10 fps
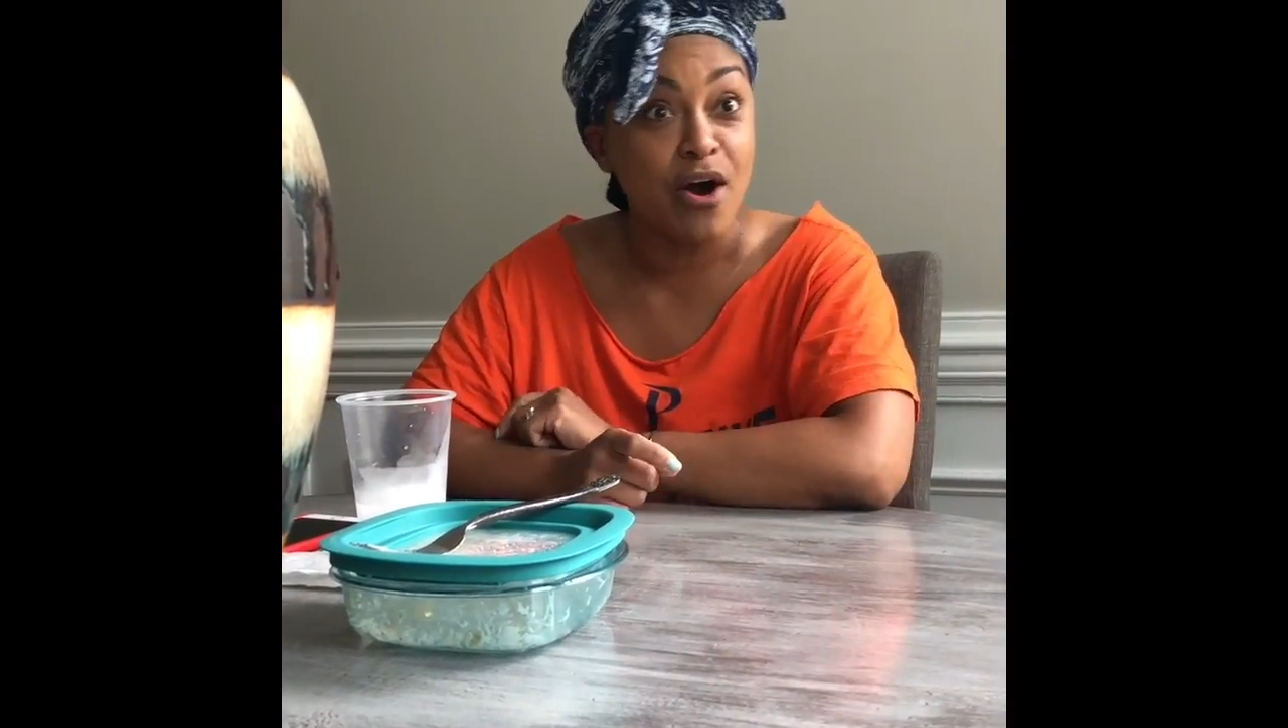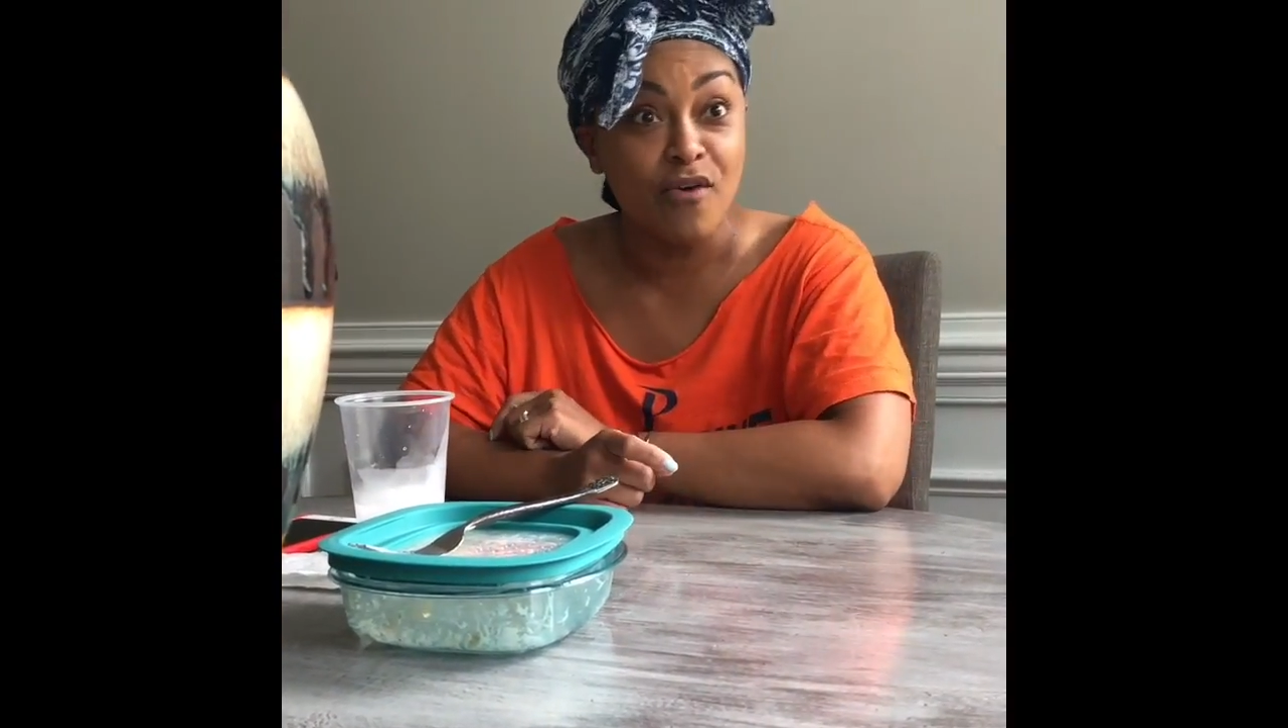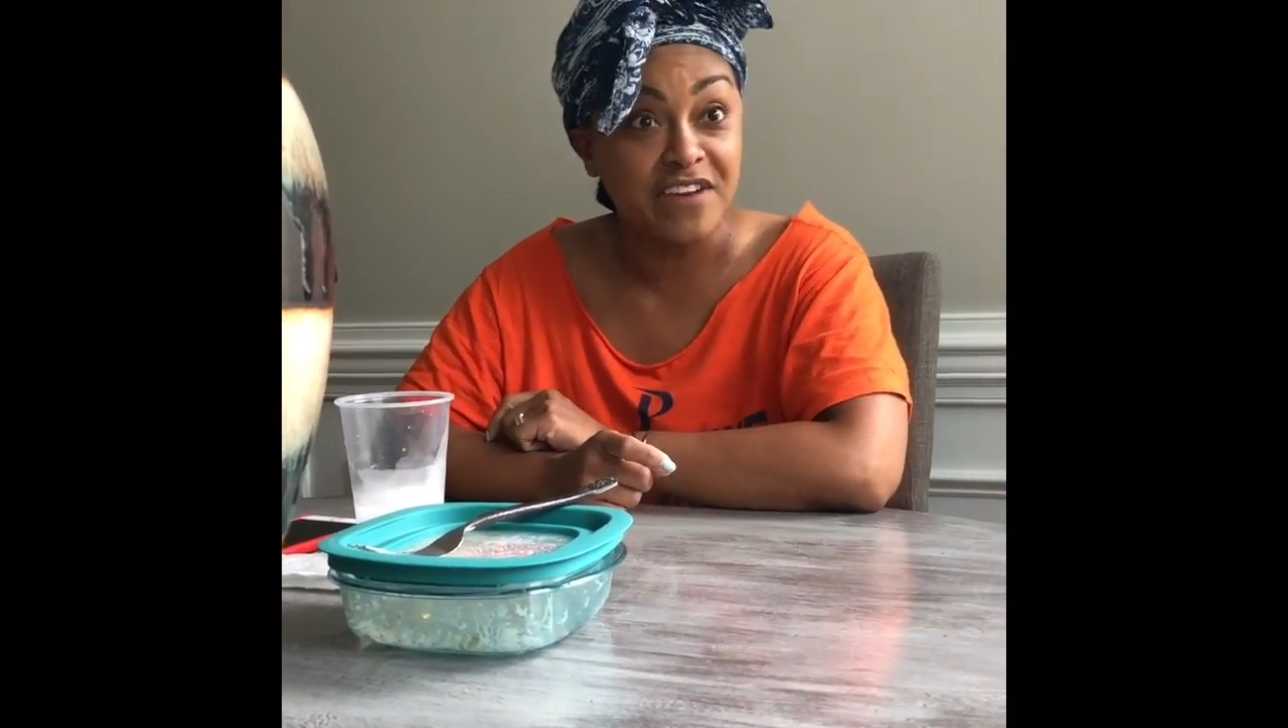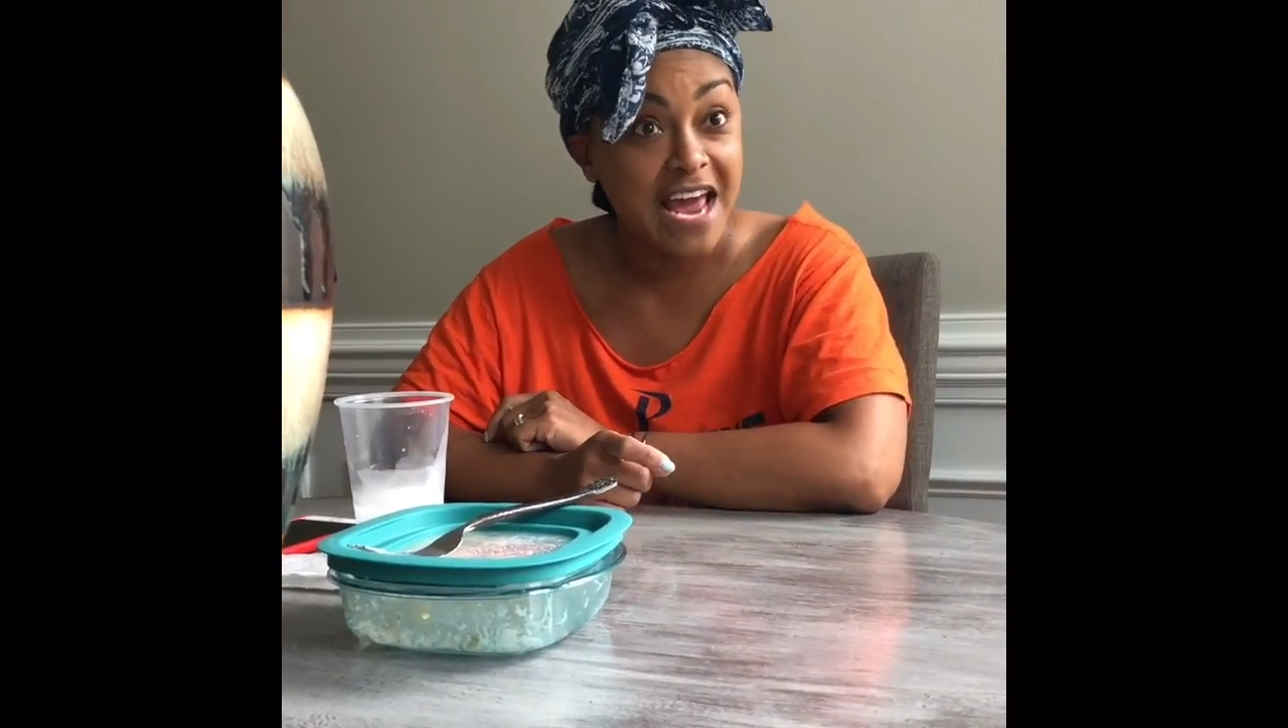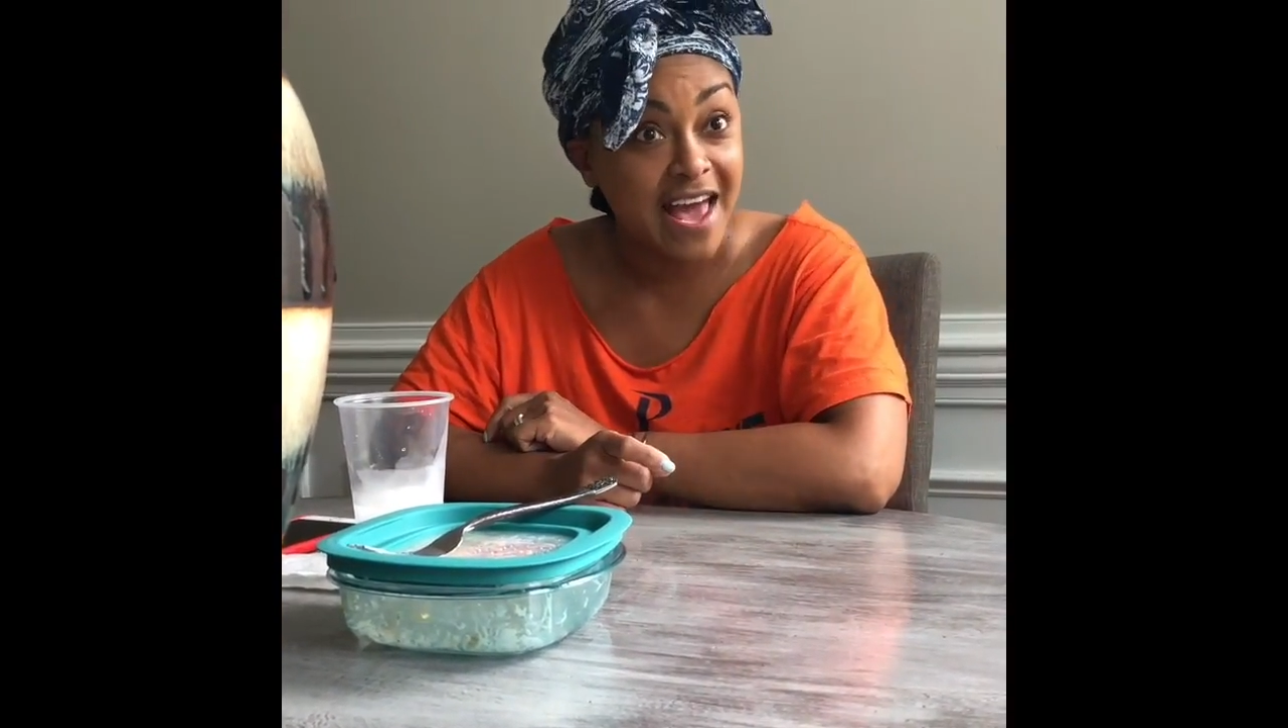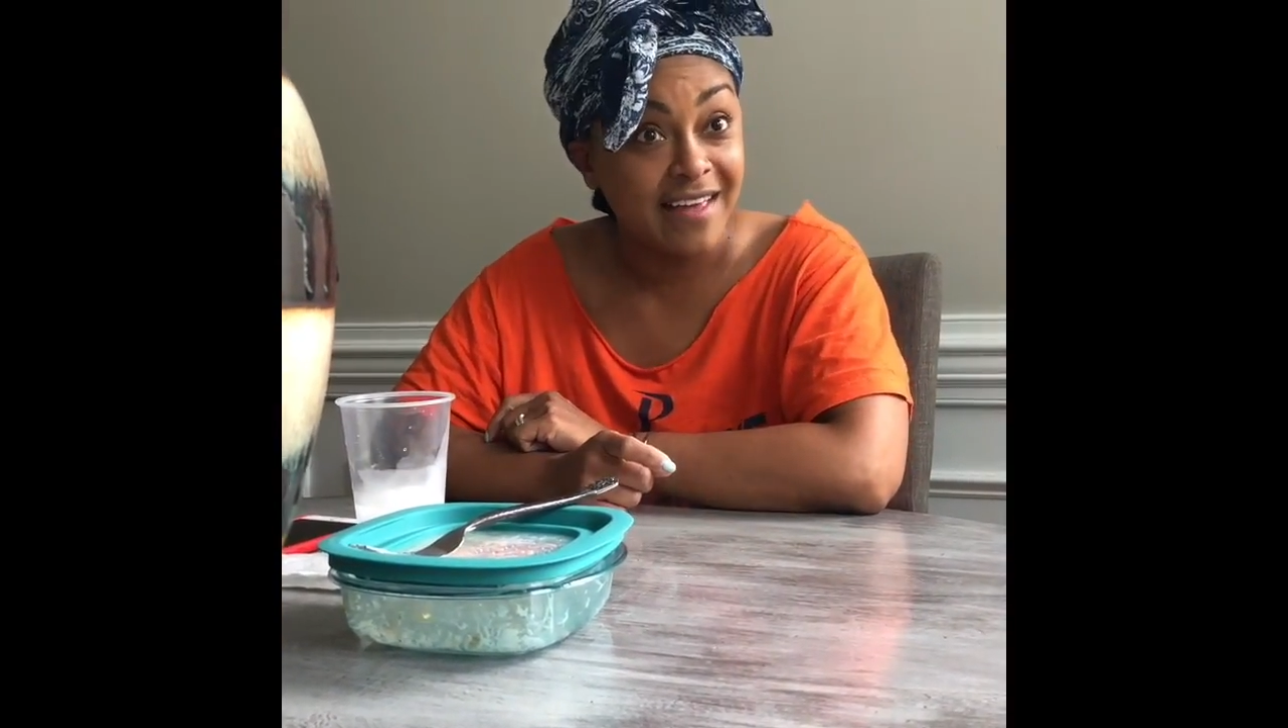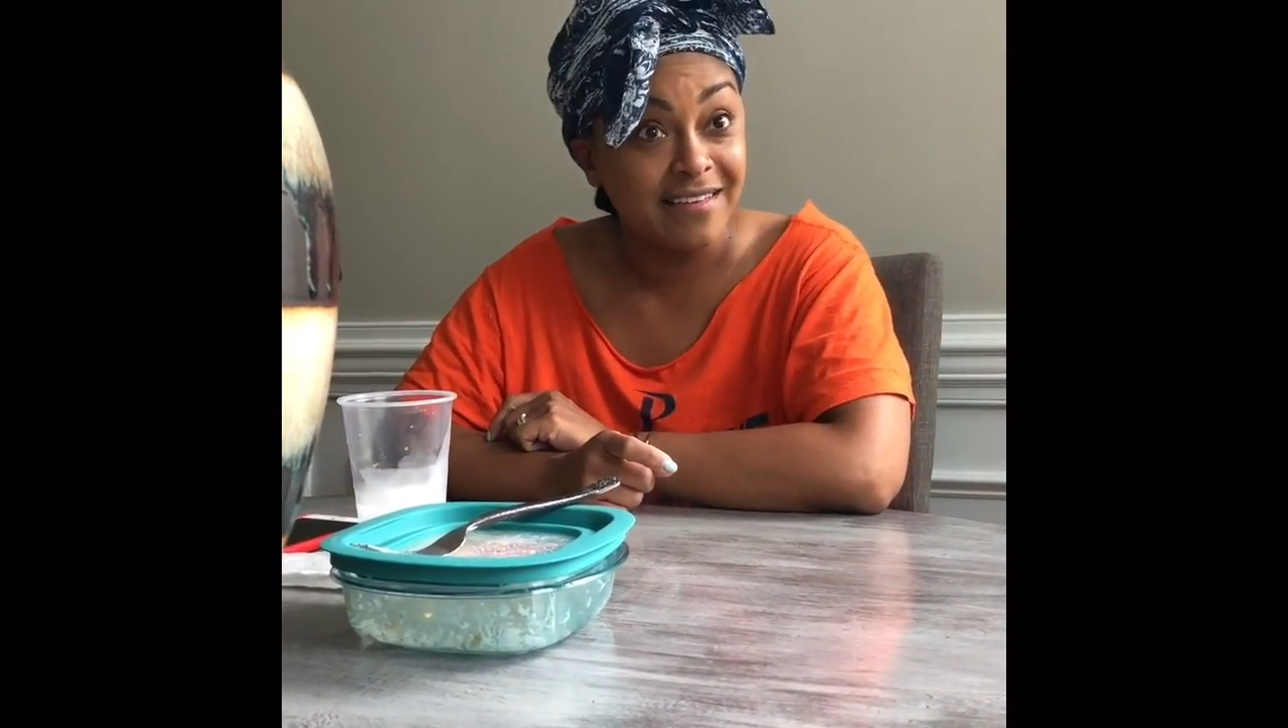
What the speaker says: over that.